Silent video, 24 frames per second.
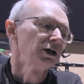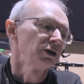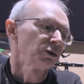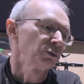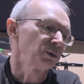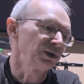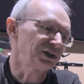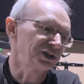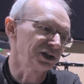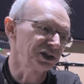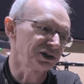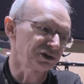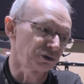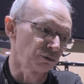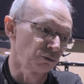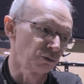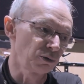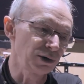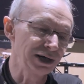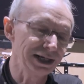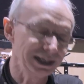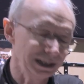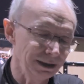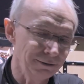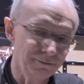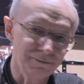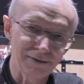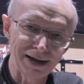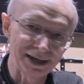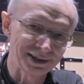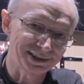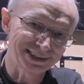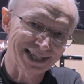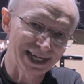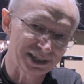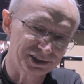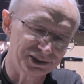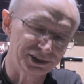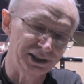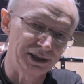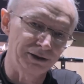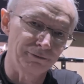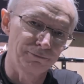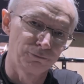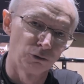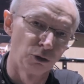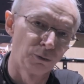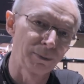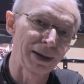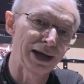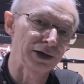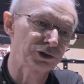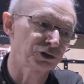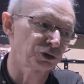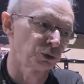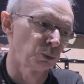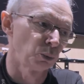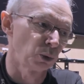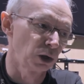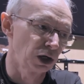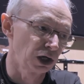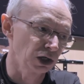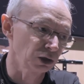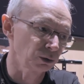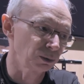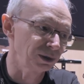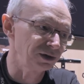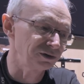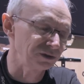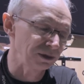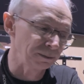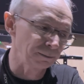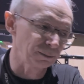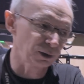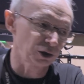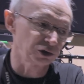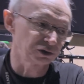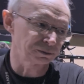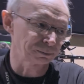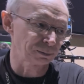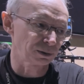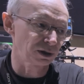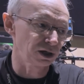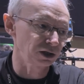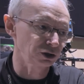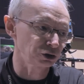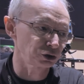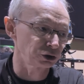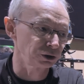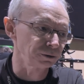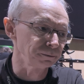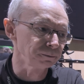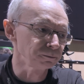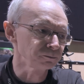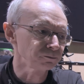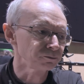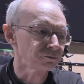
which is a really fantastic format to work with in post-production.